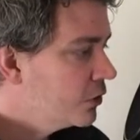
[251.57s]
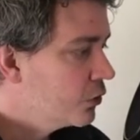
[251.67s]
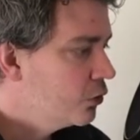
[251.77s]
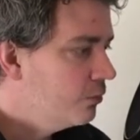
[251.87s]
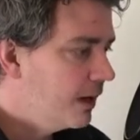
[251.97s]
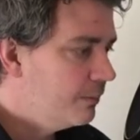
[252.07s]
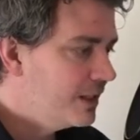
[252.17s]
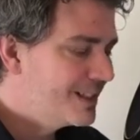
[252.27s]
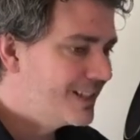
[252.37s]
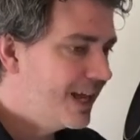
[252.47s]
So you might
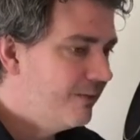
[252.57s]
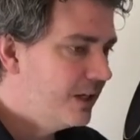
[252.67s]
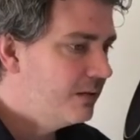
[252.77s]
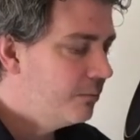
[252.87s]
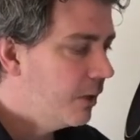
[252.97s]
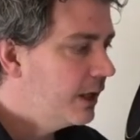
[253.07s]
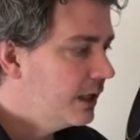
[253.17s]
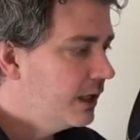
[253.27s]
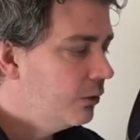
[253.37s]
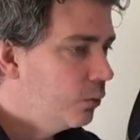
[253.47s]
be saving
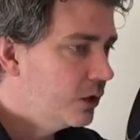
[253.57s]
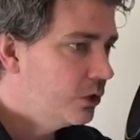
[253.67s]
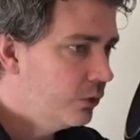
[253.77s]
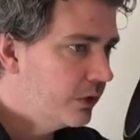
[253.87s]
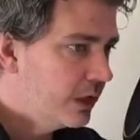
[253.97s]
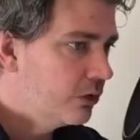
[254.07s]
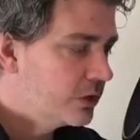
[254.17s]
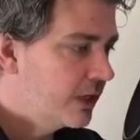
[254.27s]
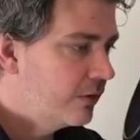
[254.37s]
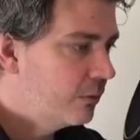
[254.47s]
money, what you think you're
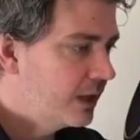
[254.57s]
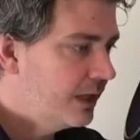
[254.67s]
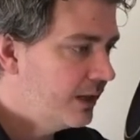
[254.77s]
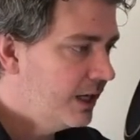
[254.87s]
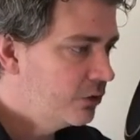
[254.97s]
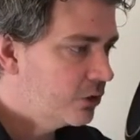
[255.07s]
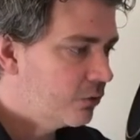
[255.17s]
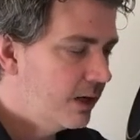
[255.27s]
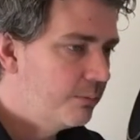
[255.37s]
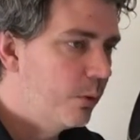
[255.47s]
saving money in the interest rate,